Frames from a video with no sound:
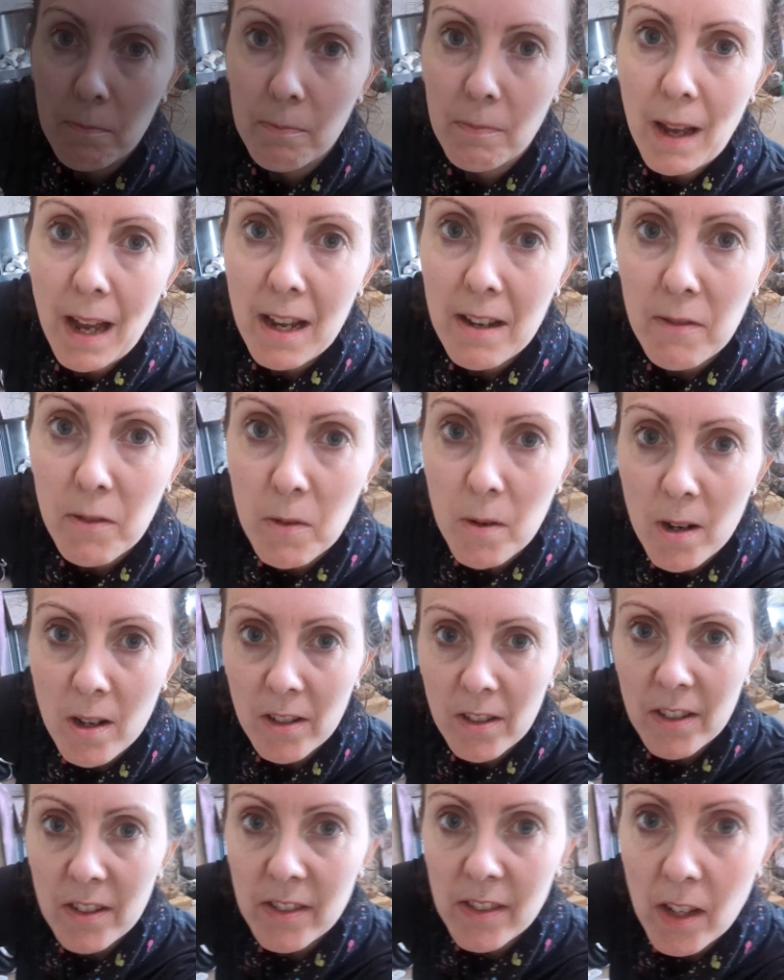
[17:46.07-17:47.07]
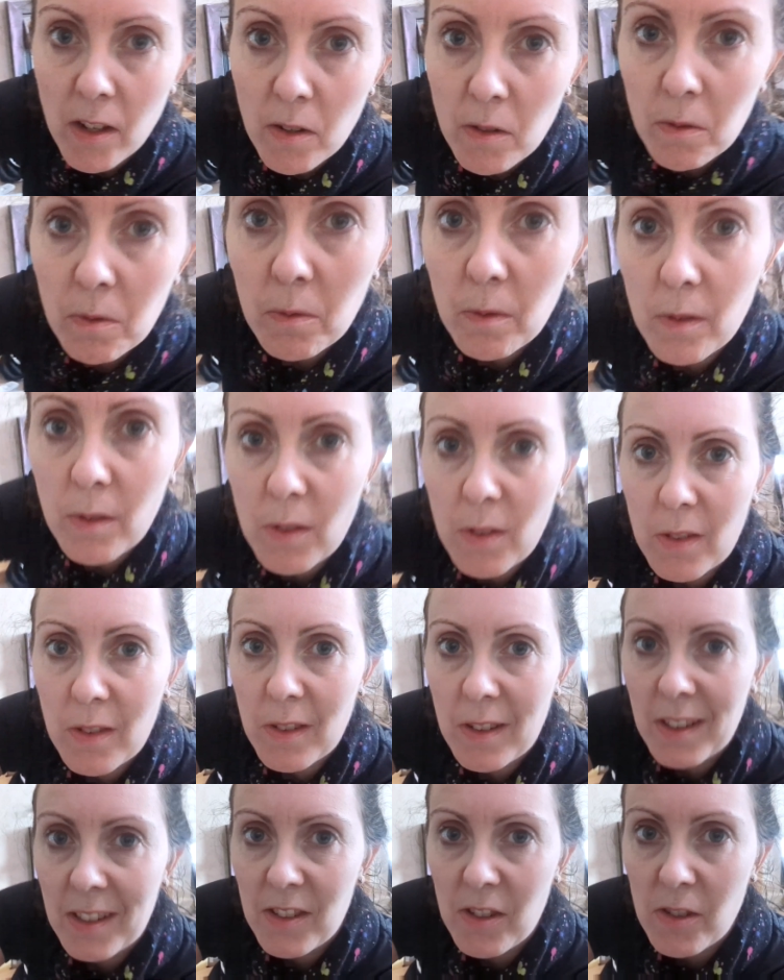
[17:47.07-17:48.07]
Hi everyone, so
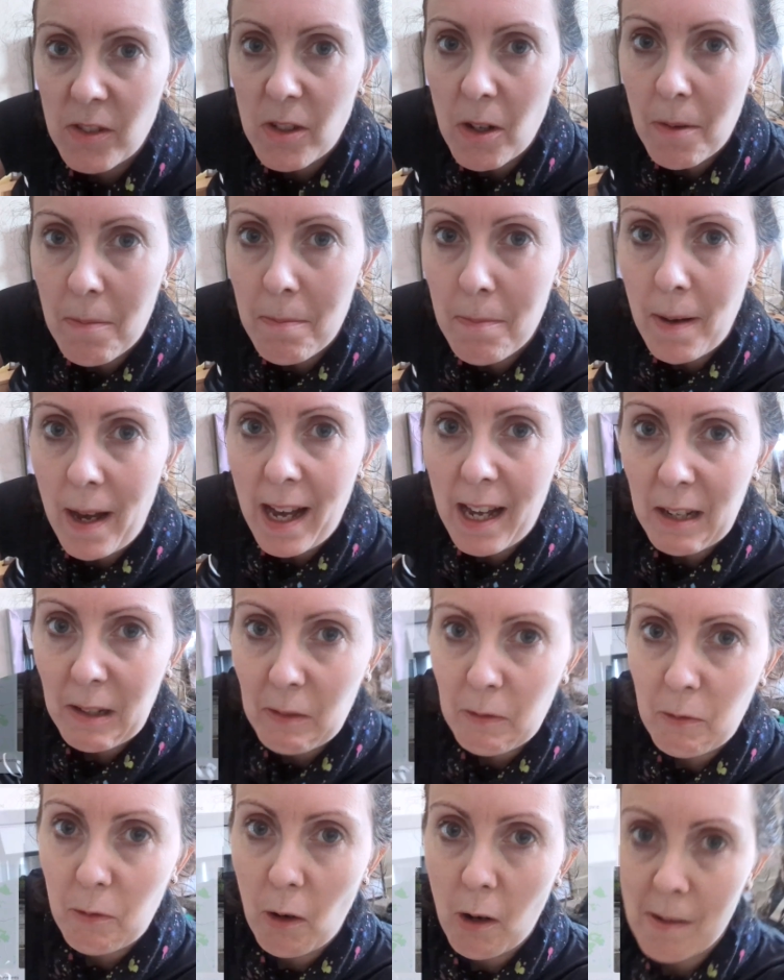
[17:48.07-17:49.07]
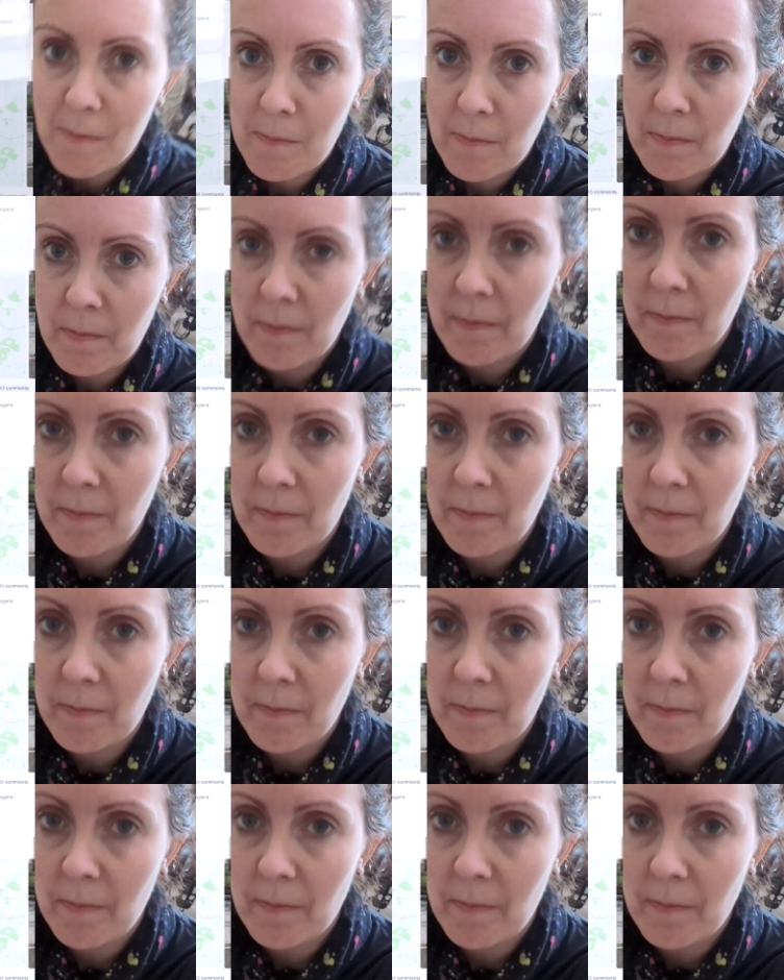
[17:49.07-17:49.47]
I just got back from